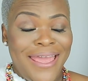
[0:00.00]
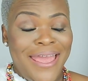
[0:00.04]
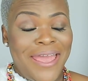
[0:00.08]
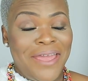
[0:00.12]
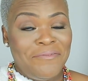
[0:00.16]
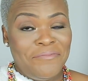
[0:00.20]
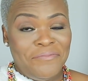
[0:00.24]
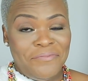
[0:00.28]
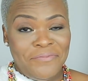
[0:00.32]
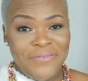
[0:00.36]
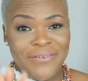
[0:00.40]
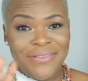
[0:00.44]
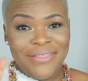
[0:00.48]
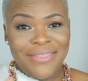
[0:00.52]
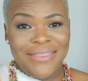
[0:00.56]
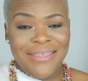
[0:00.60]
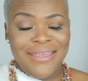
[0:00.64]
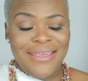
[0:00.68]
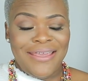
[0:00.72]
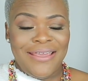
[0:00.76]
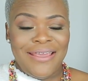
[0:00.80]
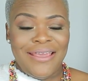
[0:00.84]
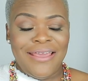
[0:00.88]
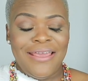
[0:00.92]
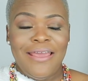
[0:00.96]

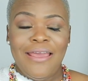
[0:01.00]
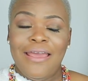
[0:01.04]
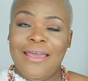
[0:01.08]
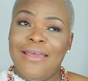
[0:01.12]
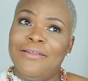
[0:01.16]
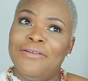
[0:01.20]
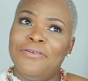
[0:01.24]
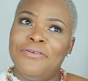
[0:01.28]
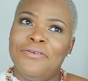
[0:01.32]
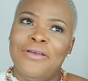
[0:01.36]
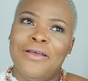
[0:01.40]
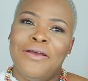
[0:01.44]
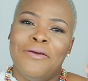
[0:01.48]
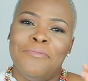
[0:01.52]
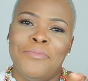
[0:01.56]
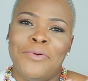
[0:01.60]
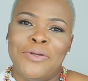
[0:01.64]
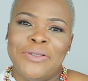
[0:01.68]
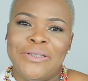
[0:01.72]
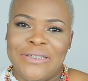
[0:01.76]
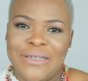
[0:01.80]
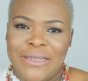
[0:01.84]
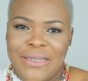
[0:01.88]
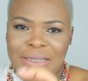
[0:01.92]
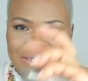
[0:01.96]
Everything, I don't know how
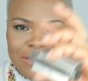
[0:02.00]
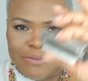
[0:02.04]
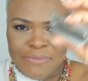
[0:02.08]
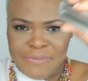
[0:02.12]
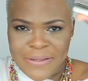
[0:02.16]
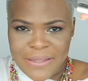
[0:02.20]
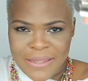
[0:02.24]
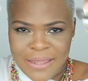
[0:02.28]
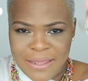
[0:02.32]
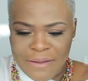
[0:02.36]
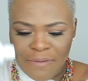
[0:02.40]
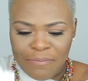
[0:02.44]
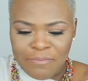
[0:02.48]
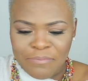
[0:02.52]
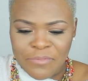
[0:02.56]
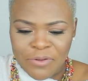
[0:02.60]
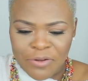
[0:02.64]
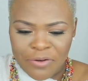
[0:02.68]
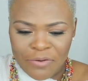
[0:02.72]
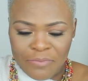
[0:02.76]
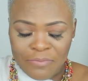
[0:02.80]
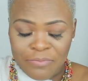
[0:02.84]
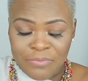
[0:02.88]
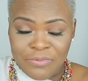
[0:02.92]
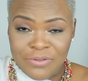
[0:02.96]
much it is, but
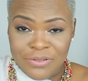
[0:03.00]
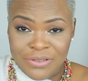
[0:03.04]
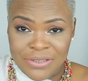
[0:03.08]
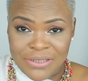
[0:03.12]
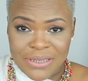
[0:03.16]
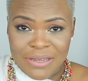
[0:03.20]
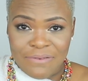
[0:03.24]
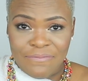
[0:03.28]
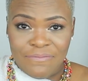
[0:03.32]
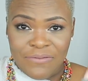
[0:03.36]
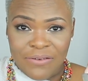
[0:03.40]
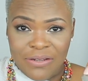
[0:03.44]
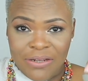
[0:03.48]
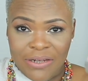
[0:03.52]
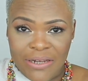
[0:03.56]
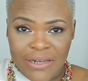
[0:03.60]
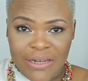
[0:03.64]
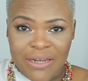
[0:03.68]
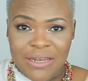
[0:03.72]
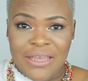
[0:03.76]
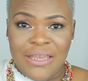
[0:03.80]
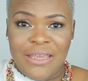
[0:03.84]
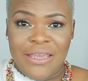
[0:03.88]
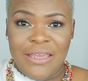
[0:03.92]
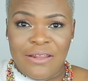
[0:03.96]
I'm definitely
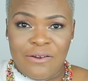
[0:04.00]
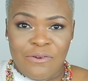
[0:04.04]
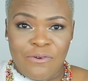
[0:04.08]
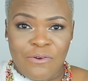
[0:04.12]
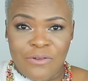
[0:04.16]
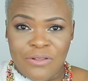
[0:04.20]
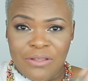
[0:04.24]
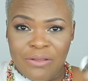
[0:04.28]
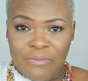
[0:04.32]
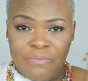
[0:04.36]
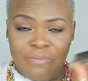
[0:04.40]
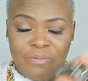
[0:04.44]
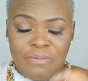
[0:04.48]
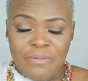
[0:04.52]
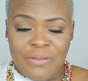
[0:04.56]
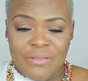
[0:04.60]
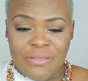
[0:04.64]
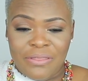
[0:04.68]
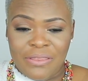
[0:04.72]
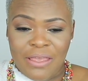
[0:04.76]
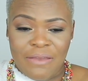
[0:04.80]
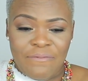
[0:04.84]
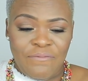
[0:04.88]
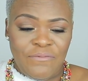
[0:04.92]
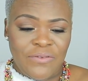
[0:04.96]
linking all the
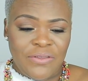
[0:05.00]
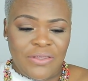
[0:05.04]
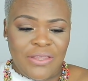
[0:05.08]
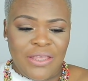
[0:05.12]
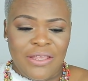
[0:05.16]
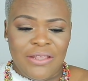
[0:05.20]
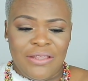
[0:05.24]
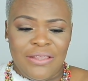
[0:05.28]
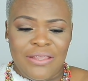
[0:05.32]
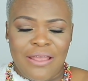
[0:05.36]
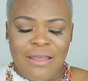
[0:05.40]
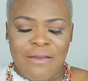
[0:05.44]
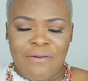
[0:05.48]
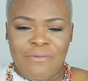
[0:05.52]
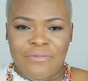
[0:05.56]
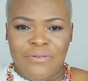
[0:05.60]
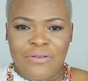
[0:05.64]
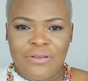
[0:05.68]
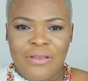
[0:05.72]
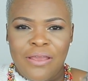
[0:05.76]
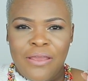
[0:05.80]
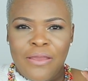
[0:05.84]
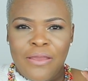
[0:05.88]
everything down